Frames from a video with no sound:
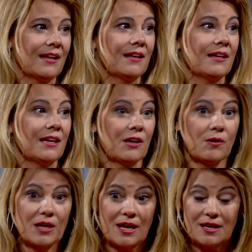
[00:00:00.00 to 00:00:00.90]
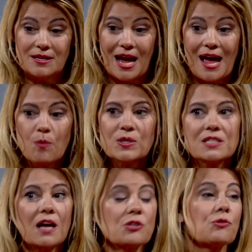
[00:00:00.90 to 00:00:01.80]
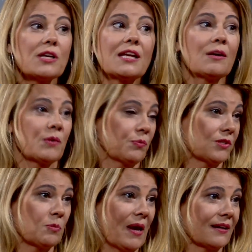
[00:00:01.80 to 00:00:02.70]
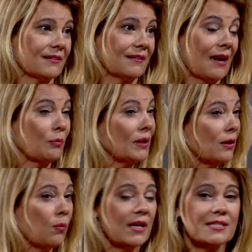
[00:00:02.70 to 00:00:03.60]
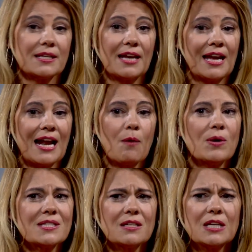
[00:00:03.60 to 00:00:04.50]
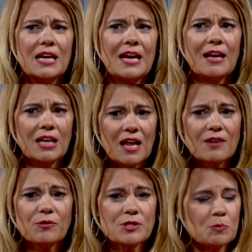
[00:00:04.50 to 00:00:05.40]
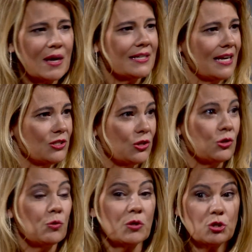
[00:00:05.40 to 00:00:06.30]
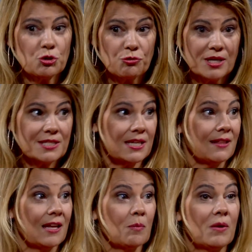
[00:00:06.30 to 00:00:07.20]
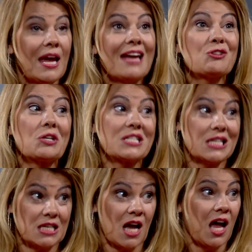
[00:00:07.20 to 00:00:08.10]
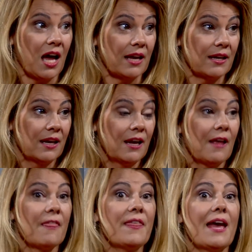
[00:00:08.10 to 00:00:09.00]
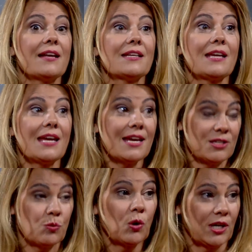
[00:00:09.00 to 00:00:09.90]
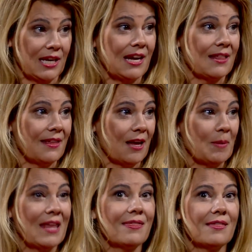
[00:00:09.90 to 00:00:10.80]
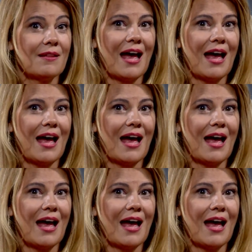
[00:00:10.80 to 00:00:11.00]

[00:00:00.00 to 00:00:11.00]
And, you know, and I was not treating him with respect. I really wasn't. And I wasn't, and a lot of respect has to do with trusting them and trusting God that He is working in them. And